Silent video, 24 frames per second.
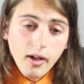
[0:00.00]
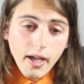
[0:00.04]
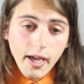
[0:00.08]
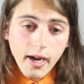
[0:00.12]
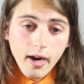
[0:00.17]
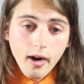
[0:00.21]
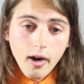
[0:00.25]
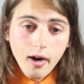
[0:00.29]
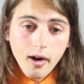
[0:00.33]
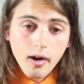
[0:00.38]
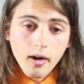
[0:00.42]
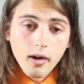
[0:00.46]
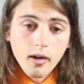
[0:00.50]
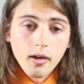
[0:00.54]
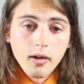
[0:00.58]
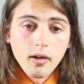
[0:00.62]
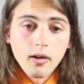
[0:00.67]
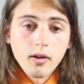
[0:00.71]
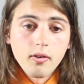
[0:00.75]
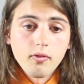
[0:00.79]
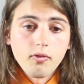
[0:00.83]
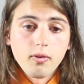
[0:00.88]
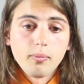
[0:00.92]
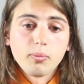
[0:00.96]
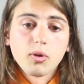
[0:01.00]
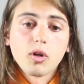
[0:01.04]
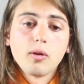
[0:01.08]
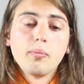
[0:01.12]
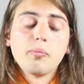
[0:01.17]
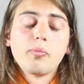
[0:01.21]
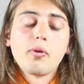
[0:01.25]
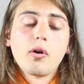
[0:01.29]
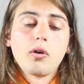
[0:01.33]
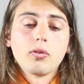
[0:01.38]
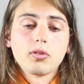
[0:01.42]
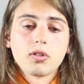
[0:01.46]
air, from
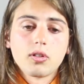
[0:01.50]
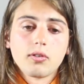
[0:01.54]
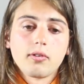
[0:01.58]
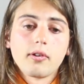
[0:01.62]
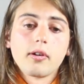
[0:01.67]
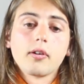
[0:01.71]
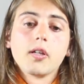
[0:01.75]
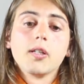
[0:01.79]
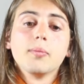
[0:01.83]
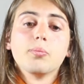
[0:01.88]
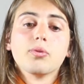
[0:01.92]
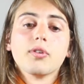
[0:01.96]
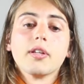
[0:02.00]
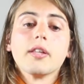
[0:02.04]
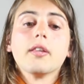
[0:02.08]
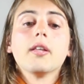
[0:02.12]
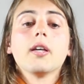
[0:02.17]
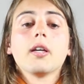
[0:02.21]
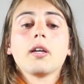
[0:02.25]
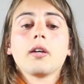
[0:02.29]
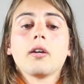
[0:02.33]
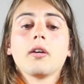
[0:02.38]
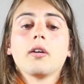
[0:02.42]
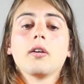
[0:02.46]
compulsory breathing.